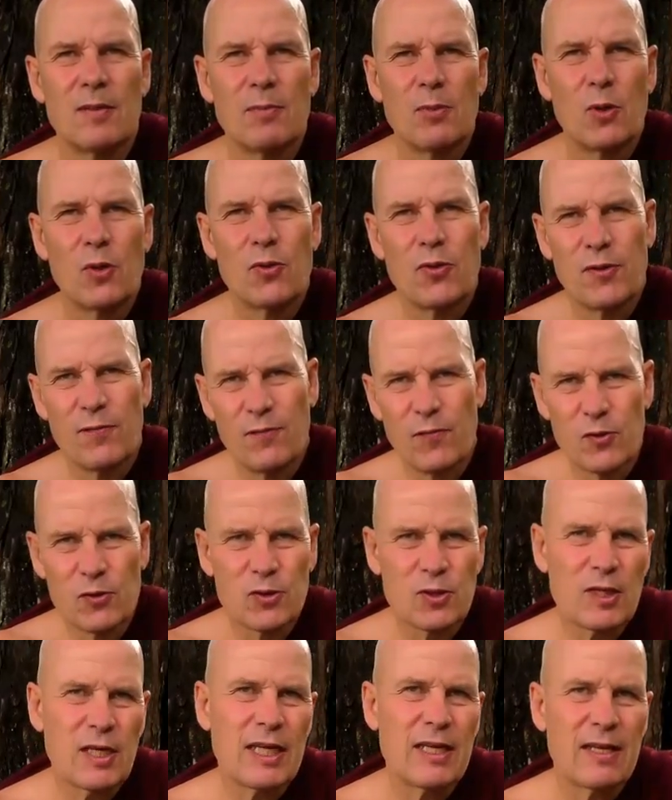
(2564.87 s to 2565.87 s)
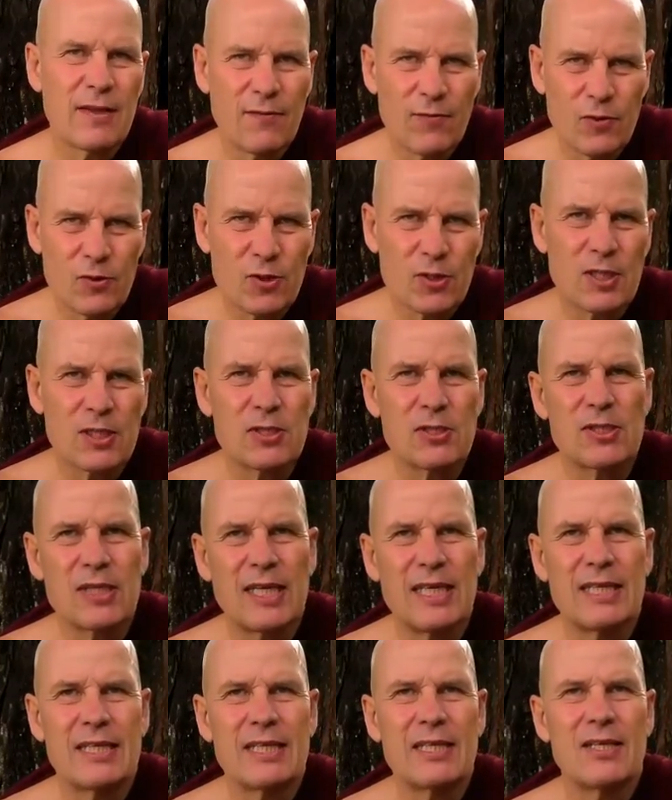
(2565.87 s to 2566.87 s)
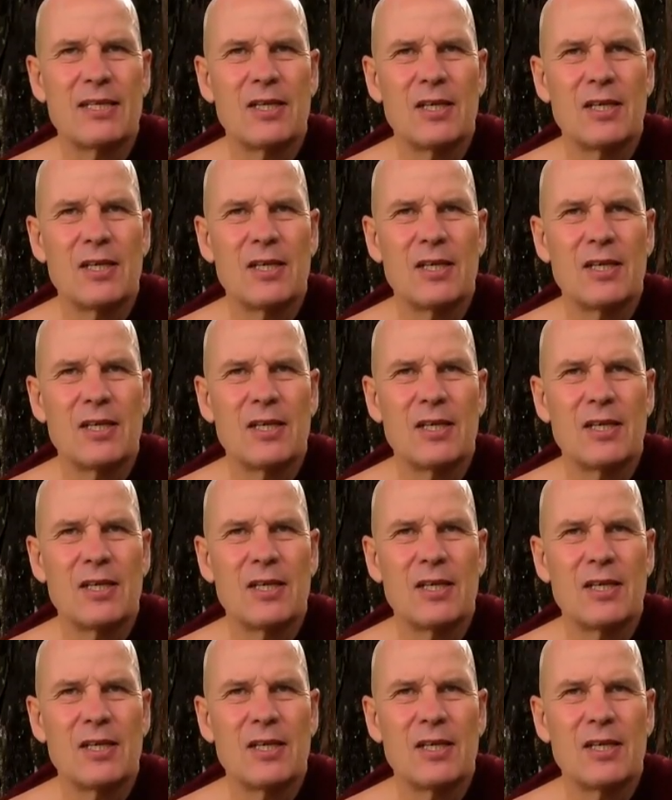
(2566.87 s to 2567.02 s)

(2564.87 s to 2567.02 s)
both in the physical state